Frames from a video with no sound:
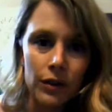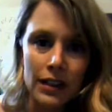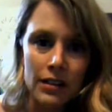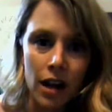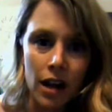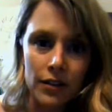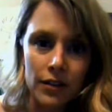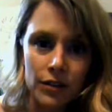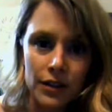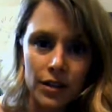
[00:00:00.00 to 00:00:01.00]
these
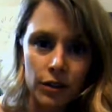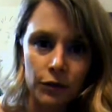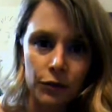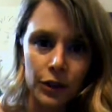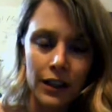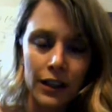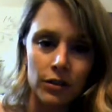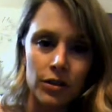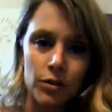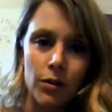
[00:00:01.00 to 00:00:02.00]
services are free, they'll
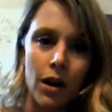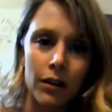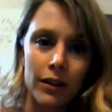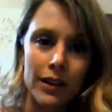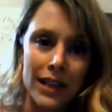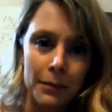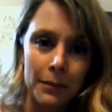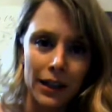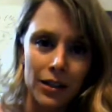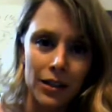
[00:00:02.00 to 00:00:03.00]
do all the
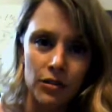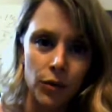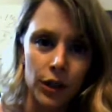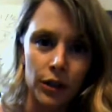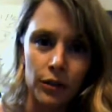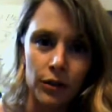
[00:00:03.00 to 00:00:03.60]
tabulations for you.